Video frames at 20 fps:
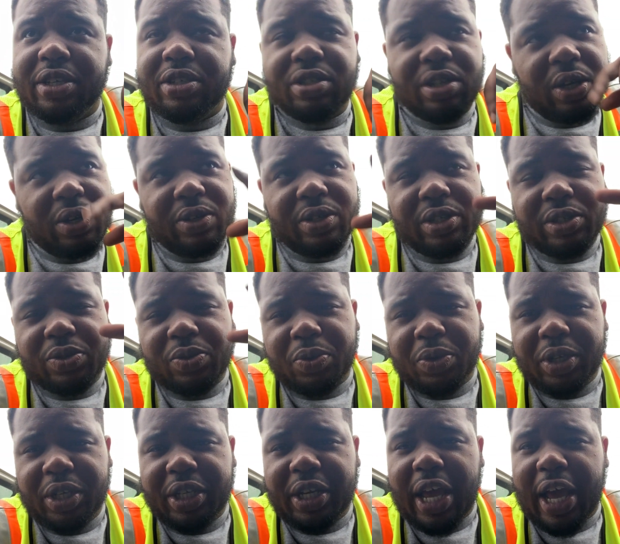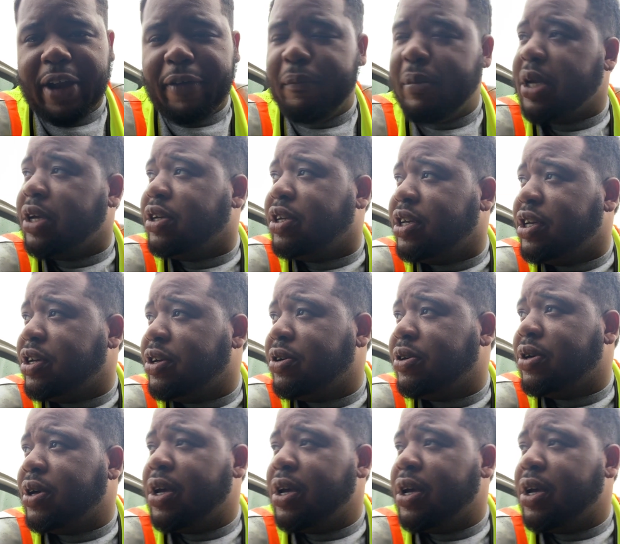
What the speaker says: So it's really not a big deal.